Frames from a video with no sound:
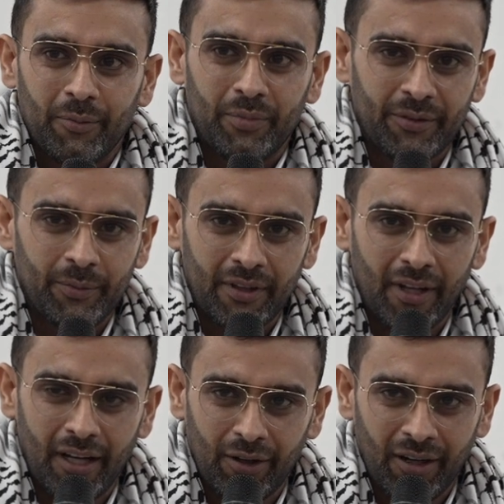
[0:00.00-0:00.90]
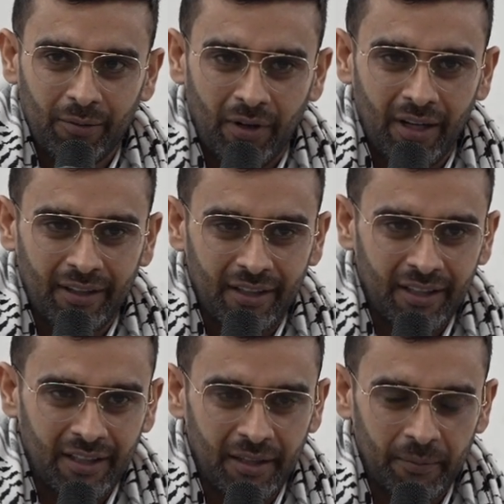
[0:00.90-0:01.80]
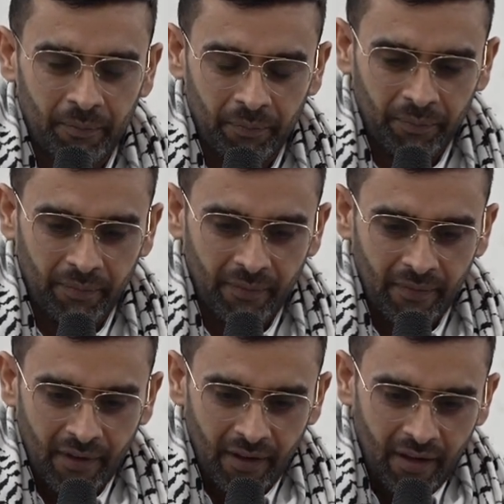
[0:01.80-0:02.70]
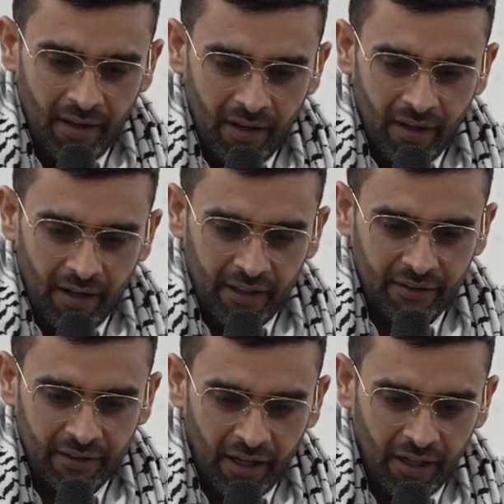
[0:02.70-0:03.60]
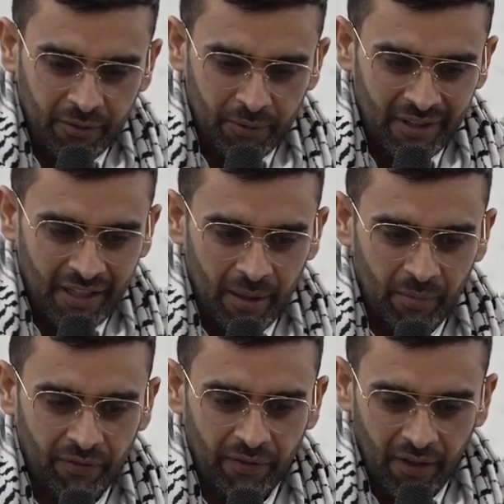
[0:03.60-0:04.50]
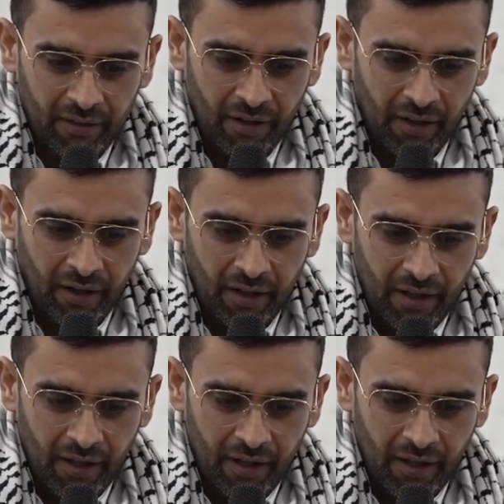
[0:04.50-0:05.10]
Bismillahir Rahmanir Rahim. I start with the name of Allah,